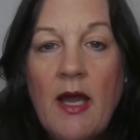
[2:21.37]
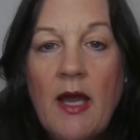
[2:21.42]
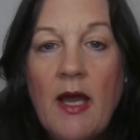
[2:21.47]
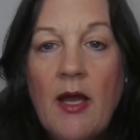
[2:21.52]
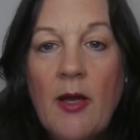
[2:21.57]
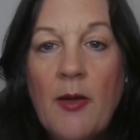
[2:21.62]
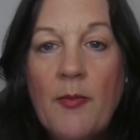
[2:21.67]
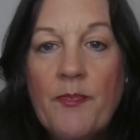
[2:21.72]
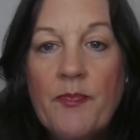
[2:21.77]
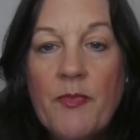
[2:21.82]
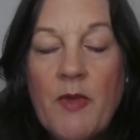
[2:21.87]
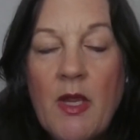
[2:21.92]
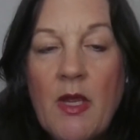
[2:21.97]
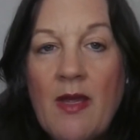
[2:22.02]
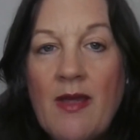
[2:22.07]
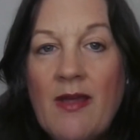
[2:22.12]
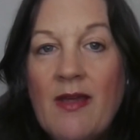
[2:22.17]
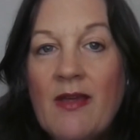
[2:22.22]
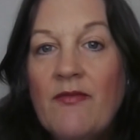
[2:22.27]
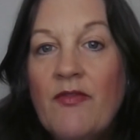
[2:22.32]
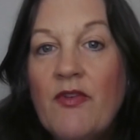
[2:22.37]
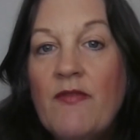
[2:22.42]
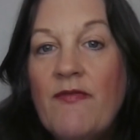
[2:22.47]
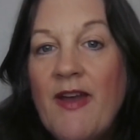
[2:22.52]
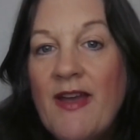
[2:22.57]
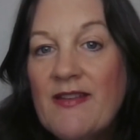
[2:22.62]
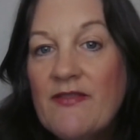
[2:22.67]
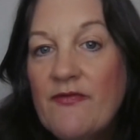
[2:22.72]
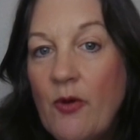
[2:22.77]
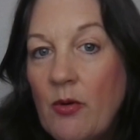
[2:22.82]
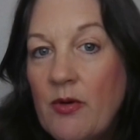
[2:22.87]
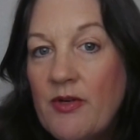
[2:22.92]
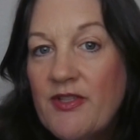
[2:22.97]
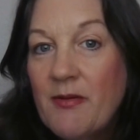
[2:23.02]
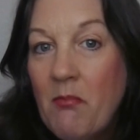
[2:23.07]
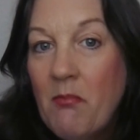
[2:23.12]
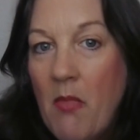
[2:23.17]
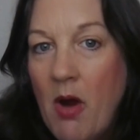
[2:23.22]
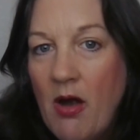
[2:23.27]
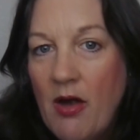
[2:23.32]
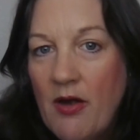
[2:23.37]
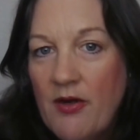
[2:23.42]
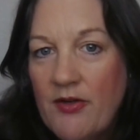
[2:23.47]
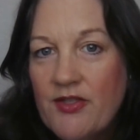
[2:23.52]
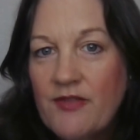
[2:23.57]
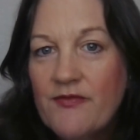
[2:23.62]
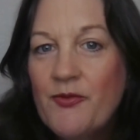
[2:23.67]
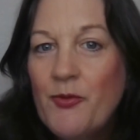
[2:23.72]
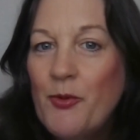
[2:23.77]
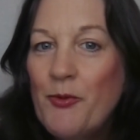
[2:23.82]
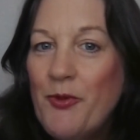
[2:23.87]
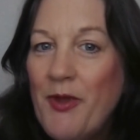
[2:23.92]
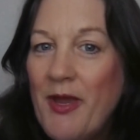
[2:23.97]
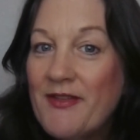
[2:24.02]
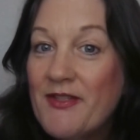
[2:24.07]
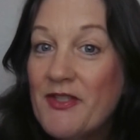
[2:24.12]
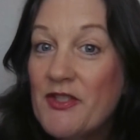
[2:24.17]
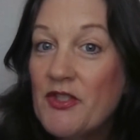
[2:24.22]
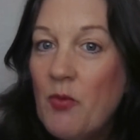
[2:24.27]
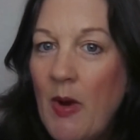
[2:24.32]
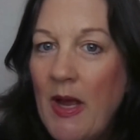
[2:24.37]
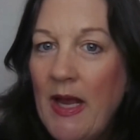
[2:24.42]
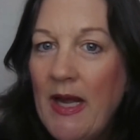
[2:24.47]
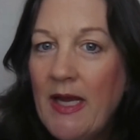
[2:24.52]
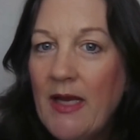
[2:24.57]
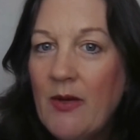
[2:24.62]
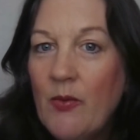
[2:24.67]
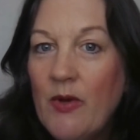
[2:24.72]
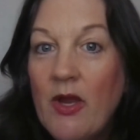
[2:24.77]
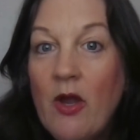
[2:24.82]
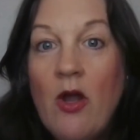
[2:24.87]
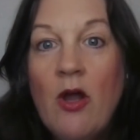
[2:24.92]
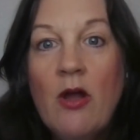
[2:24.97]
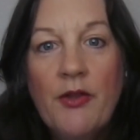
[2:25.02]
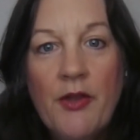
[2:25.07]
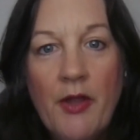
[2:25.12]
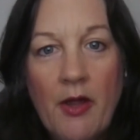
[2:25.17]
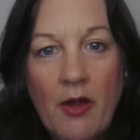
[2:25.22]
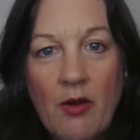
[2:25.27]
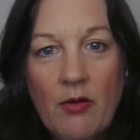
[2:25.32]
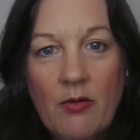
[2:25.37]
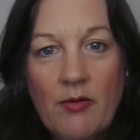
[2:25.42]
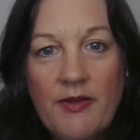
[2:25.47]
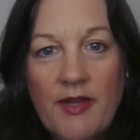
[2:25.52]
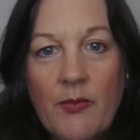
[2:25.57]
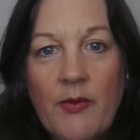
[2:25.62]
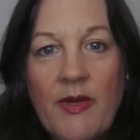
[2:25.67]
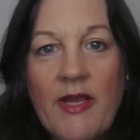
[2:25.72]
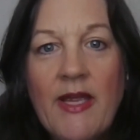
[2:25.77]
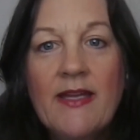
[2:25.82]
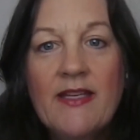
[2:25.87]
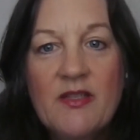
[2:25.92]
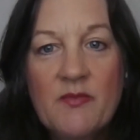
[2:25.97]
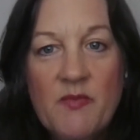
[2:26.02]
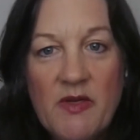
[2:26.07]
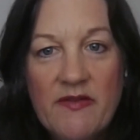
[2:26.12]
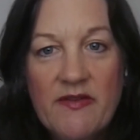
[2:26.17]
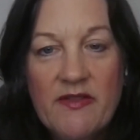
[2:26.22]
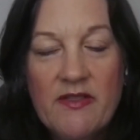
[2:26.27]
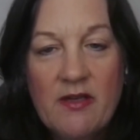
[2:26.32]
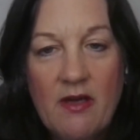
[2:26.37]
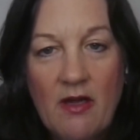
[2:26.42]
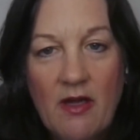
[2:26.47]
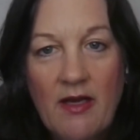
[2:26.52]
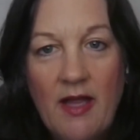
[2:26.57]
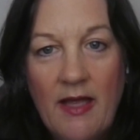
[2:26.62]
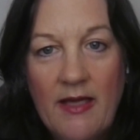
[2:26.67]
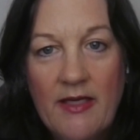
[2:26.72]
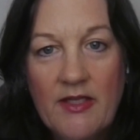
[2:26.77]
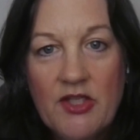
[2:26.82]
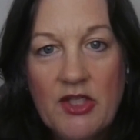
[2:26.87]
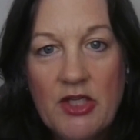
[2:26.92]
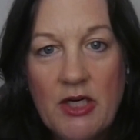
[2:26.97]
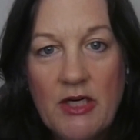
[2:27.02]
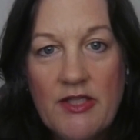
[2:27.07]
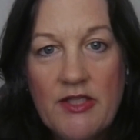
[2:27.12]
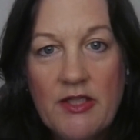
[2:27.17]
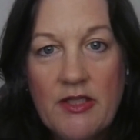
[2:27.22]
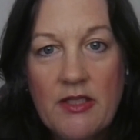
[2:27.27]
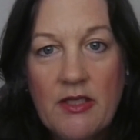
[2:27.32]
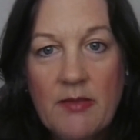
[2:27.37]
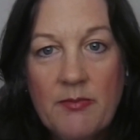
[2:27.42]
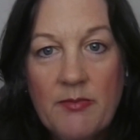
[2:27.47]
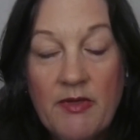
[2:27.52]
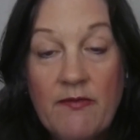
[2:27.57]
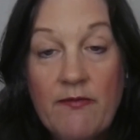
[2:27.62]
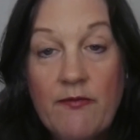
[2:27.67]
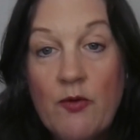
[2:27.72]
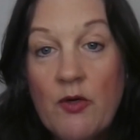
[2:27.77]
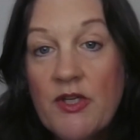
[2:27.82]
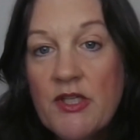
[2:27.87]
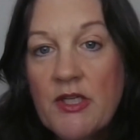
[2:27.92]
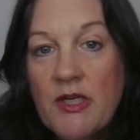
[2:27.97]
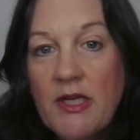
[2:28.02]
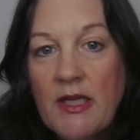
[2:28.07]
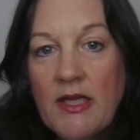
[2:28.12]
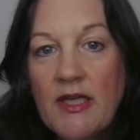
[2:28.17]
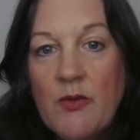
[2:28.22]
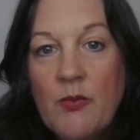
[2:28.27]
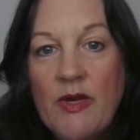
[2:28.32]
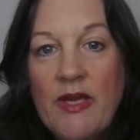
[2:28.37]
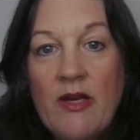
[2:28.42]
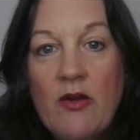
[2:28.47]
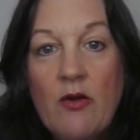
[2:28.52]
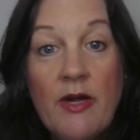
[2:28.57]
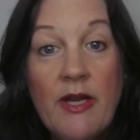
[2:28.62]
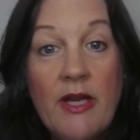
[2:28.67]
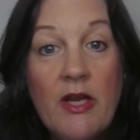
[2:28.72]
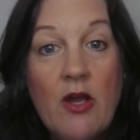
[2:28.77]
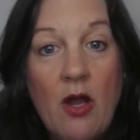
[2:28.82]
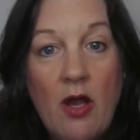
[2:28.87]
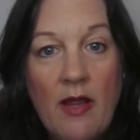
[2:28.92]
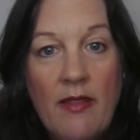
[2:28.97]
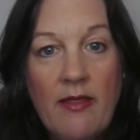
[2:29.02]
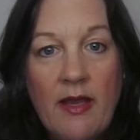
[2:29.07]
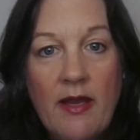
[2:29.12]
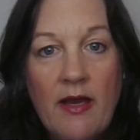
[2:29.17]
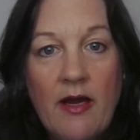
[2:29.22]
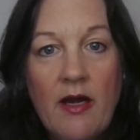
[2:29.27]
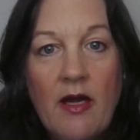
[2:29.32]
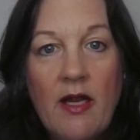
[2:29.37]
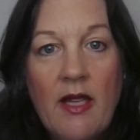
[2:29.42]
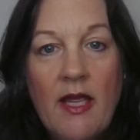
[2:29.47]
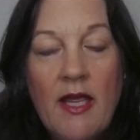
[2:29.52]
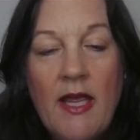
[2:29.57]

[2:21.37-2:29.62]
If you fast forward to March of 2020, we all know that we had to pivot to online instruction. But fortunately, we'd already gone there.